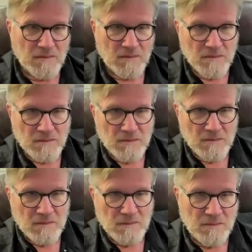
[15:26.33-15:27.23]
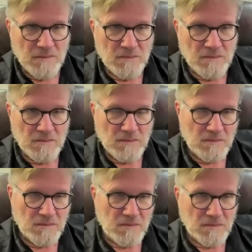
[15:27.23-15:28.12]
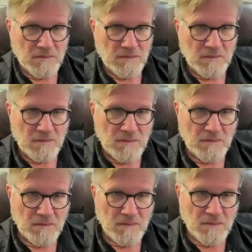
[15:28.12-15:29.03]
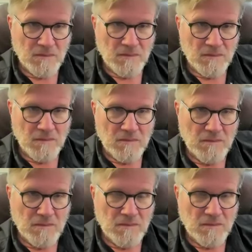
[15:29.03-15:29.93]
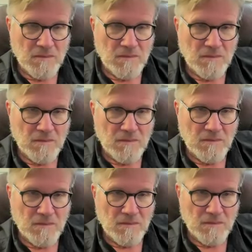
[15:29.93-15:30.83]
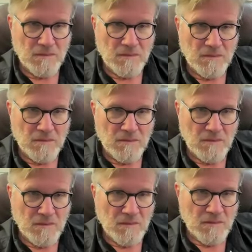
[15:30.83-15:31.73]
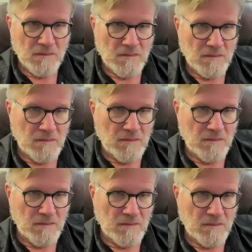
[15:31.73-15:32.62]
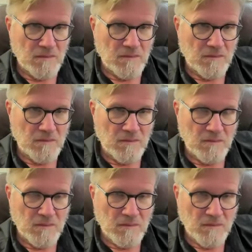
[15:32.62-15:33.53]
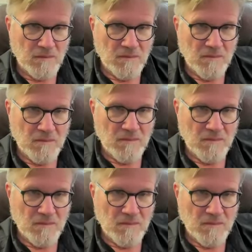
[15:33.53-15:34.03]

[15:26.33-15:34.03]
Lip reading: This person isn't speaking.